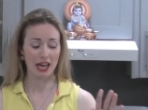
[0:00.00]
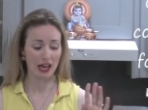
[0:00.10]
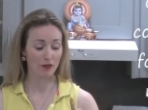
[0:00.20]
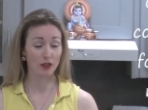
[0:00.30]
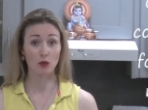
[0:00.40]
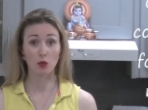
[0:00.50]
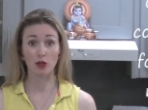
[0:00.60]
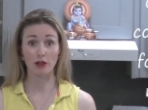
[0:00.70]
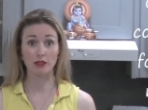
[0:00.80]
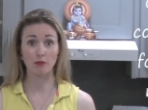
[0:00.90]
After the
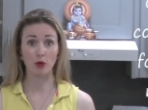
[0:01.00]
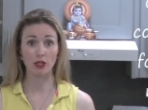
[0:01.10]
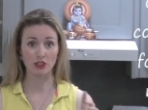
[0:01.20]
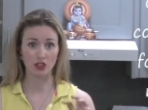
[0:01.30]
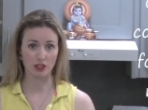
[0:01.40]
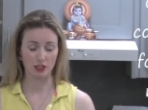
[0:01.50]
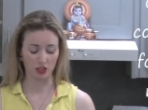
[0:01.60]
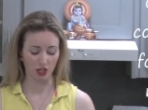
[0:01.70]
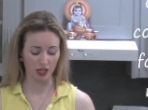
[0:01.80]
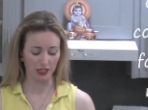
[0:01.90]
water has boiled, just
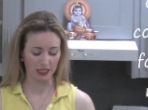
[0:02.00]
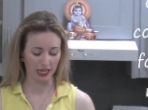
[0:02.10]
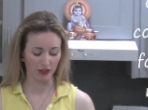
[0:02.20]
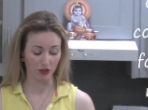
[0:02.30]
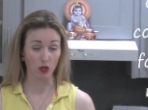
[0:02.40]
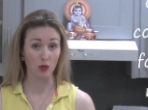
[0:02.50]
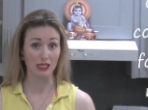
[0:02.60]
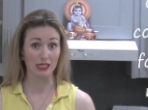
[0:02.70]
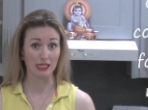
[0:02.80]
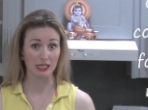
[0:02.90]
turn it down to
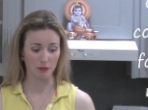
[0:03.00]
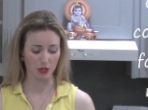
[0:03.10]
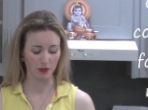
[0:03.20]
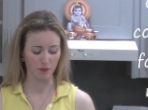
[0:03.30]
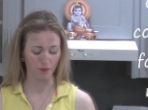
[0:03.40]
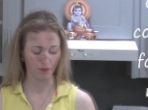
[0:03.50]
a simmer.